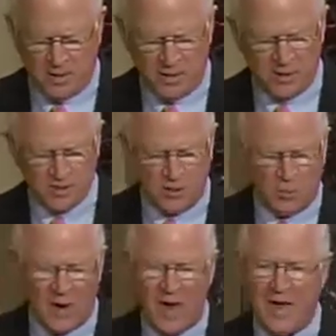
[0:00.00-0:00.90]
And
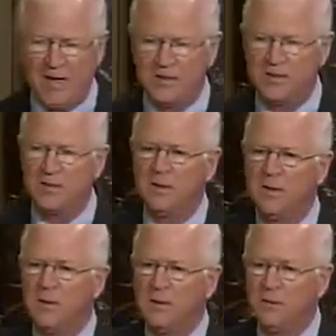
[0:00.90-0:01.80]
why is it
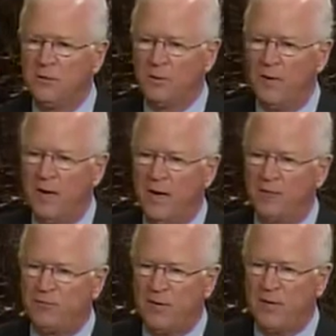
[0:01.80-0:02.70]

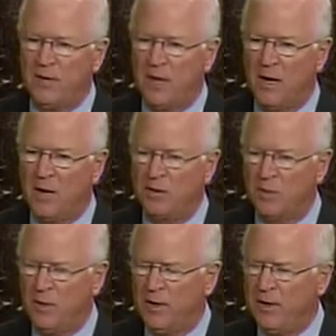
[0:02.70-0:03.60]
$2.5 trillion?
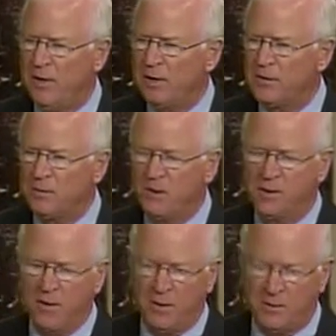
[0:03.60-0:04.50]
Well, it is
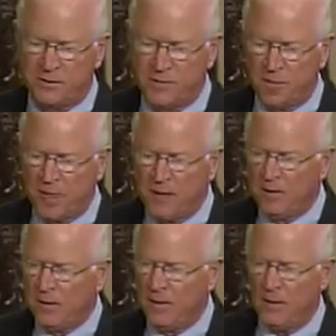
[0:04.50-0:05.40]
because
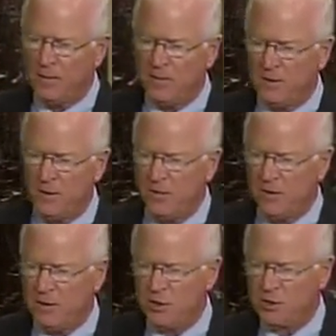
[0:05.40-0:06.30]

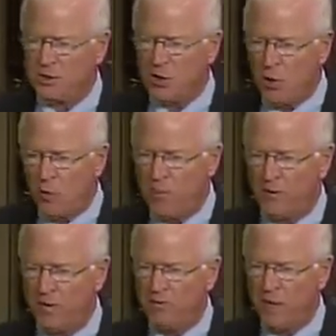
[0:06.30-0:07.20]
the
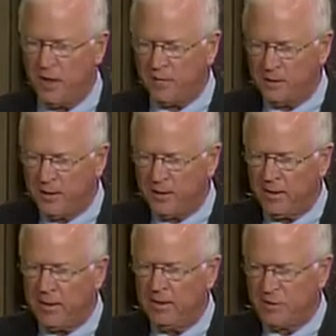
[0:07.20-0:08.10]
scope of government
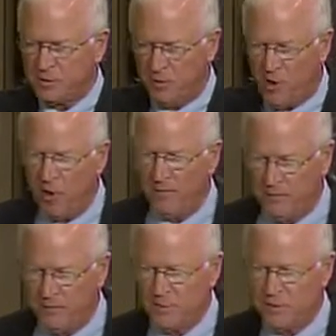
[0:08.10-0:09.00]
is
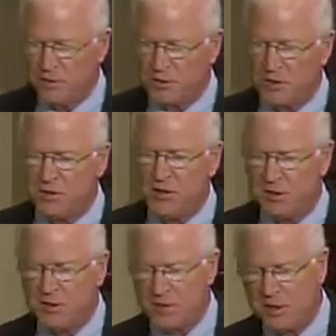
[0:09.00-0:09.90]
broadened to such an
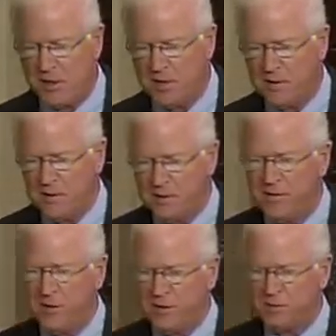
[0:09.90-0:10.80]
extent that
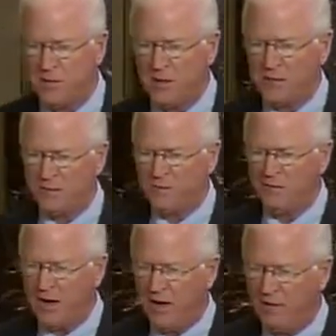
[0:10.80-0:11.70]
the expense of
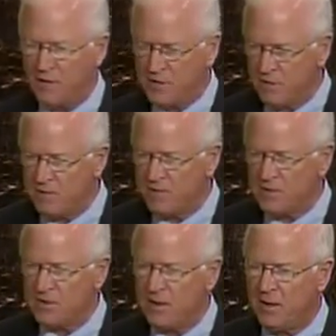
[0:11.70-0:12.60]
providing the
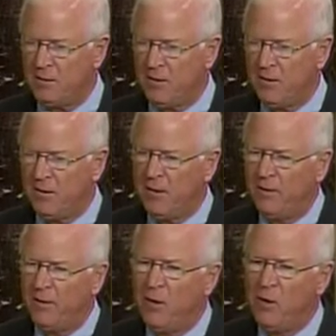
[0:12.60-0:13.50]
services is going to be
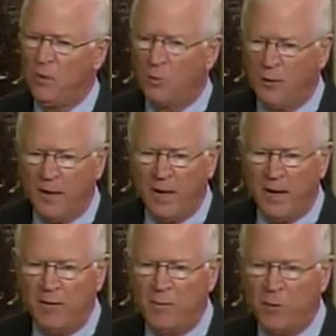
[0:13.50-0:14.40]
greater. We're going to
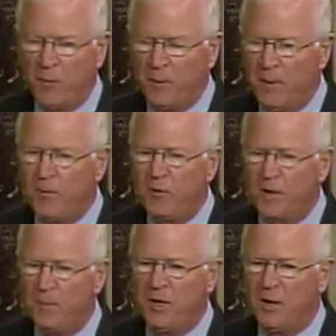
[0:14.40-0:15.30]
have more people
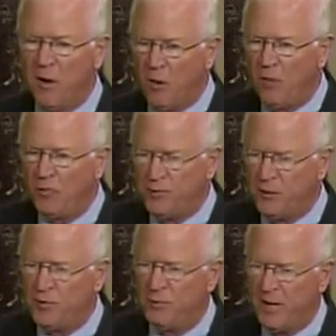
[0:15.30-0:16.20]
coming
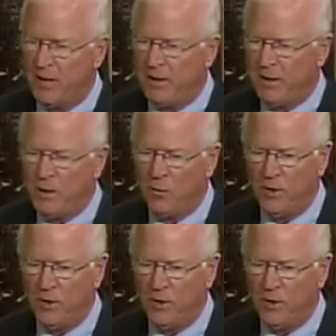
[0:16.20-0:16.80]
onto Medicare.